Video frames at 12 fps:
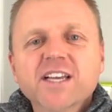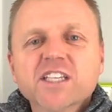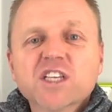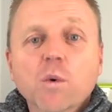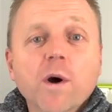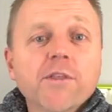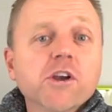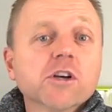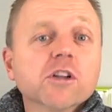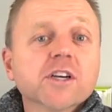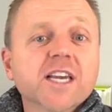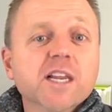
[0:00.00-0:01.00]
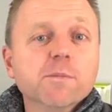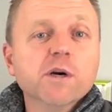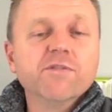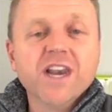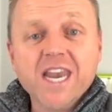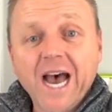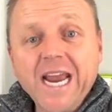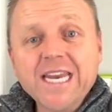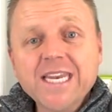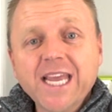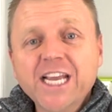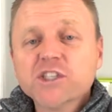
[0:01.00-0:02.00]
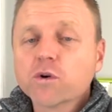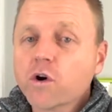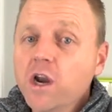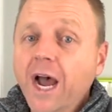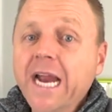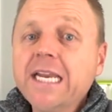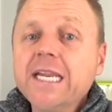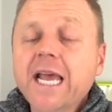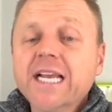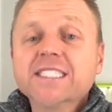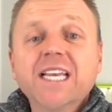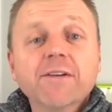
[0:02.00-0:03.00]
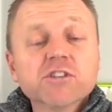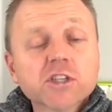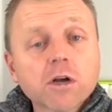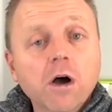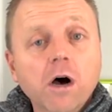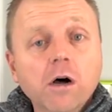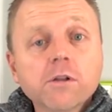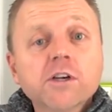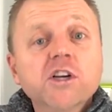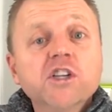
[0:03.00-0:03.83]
So whether you're looking to move in 9 days or 90 days, give us a call,